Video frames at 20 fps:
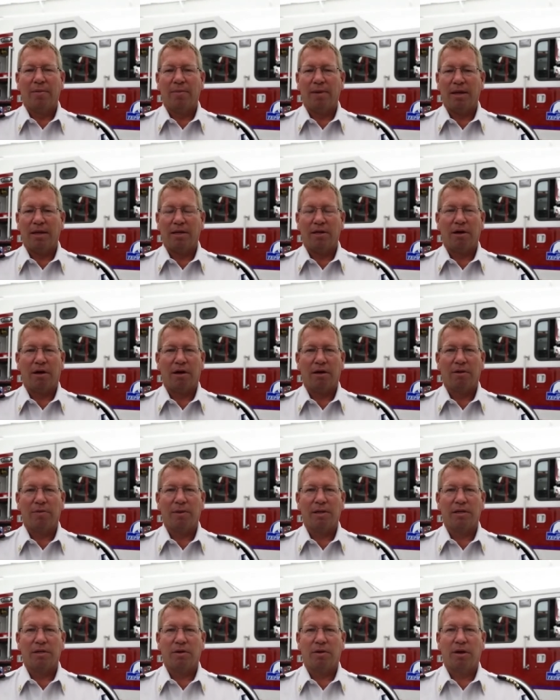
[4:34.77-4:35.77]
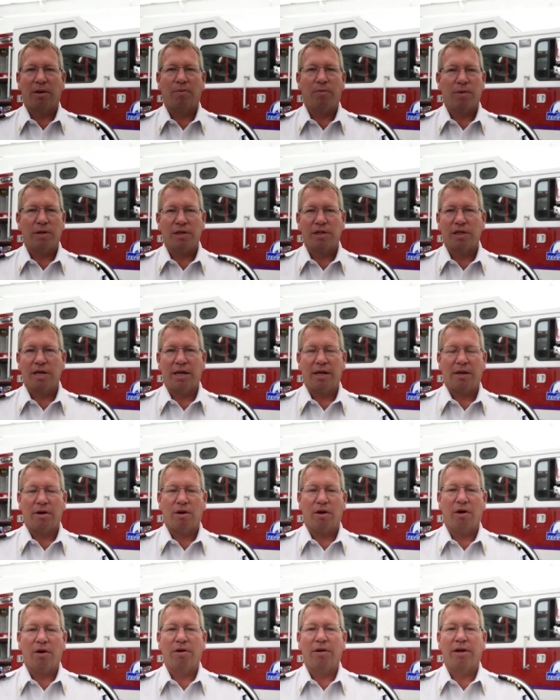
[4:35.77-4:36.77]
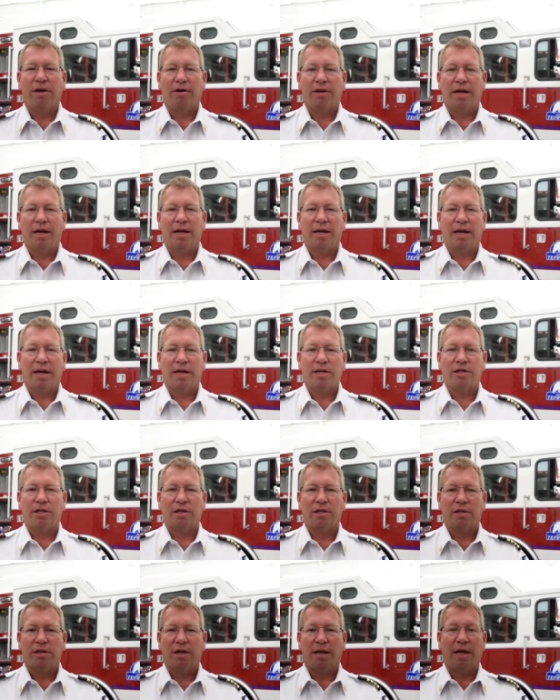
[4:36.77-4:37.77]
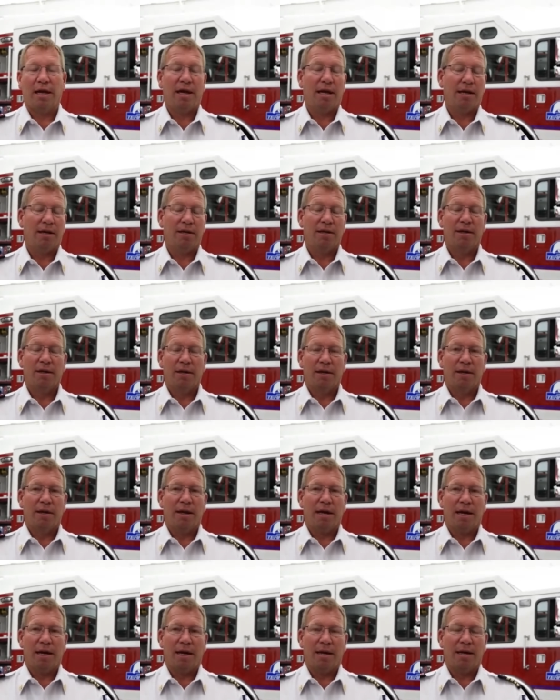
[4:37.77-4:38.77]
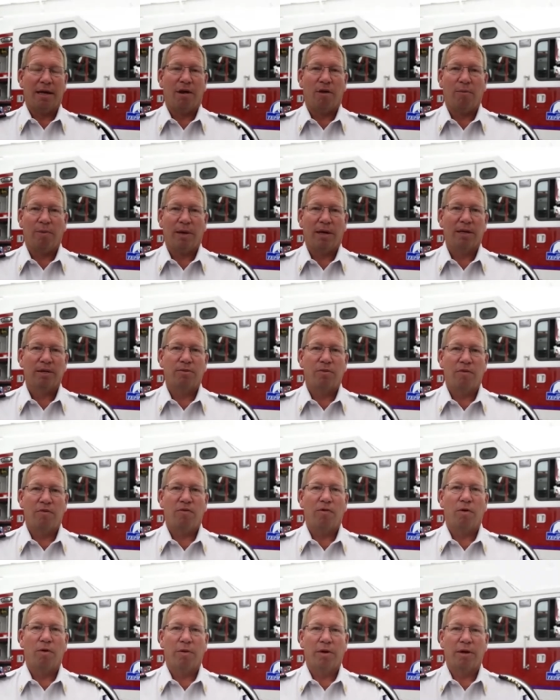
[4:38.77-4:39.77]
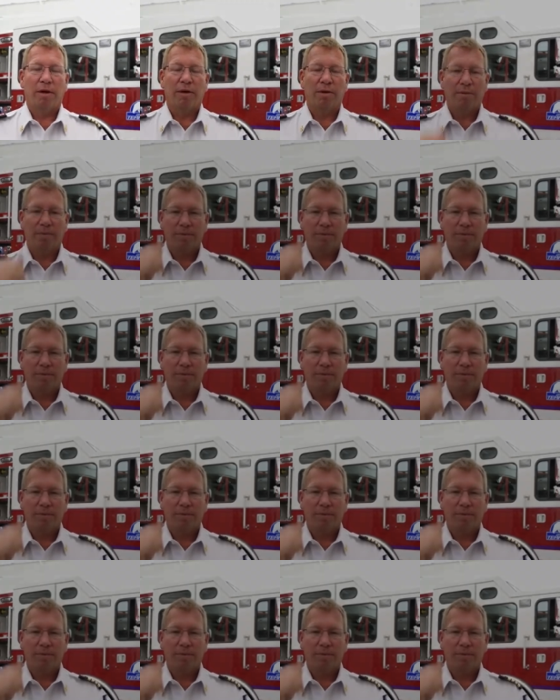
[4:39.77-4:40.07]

meet and talk to me, so I appreciate all their dedication and helping us move forward.